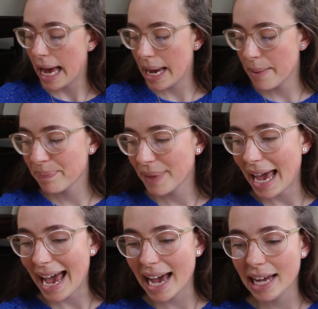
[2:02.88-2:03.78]

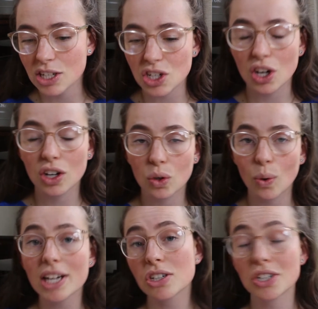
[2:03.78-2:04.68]
And
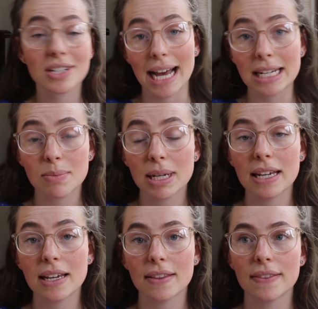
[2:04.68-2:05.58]
quite
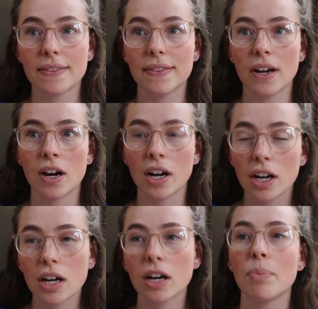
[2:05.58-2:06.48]
understandably,
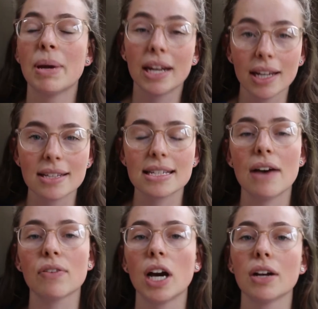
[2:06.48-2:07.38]
her opinions
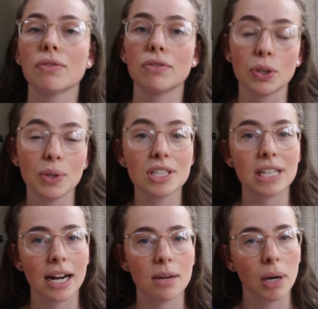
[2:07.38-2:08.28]
have kind of ruined the
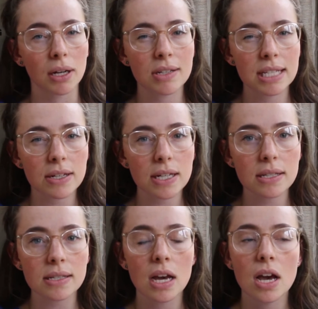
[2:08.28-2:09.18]
Harry Potter
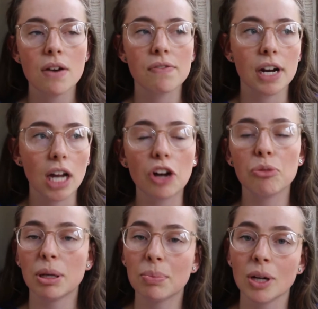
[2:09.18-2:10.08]
series for a lot of
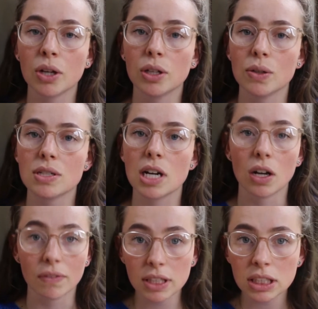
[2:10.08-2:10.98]
people who used to
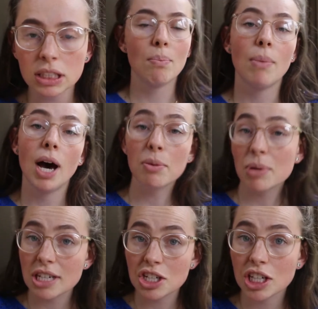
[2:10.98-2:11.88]
love it. My
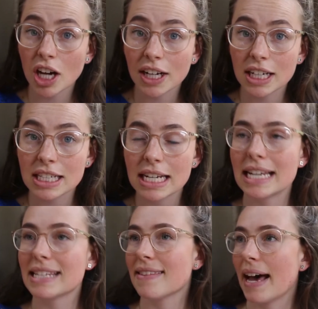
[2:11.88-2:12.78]
position on it
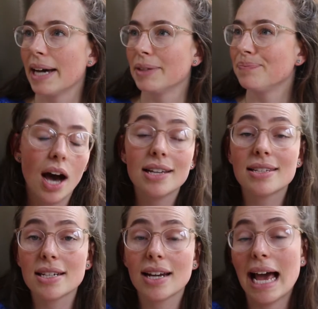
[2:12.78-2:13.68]
is that I
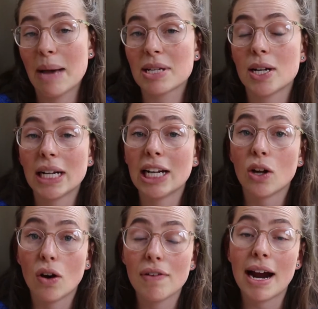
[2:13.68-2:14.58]
still absolutely
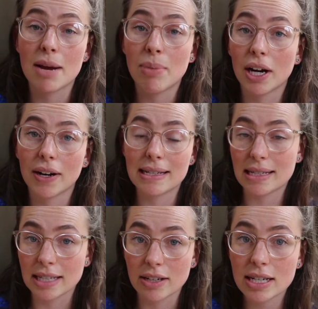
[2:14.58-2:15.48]
love Harry Potter as a
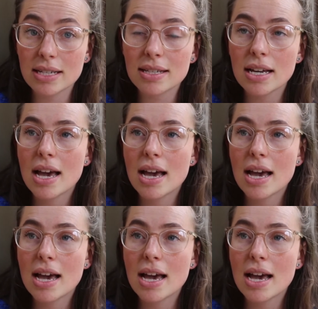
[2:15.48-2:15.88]
series.